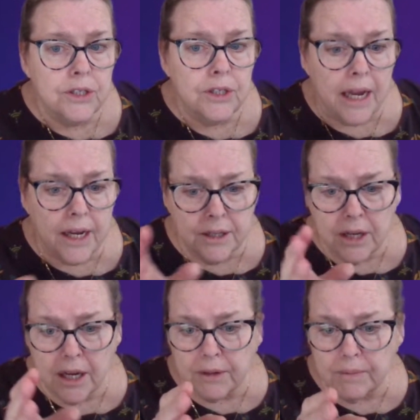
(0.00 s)

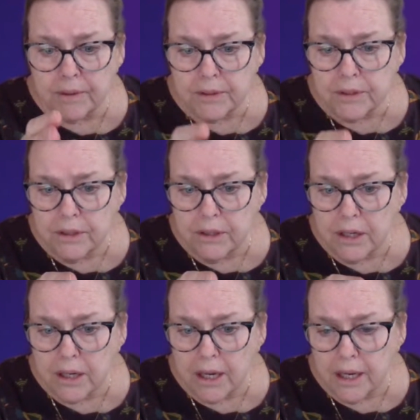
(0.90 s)
and
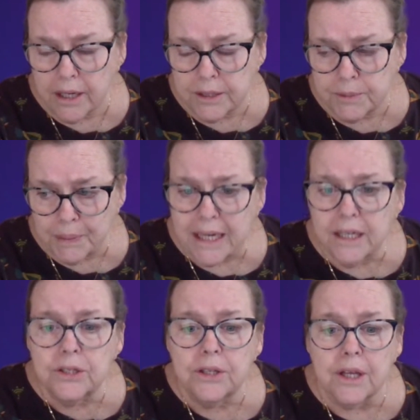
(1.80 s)

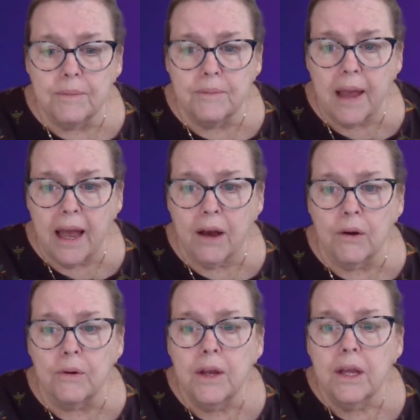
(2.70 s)
explain to them
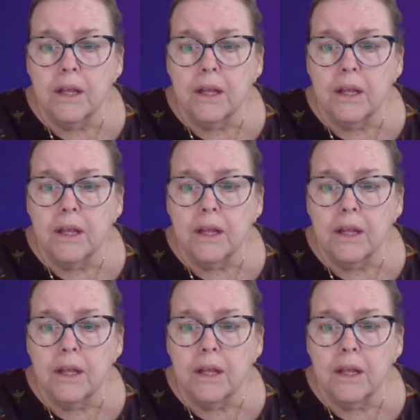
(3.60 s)
how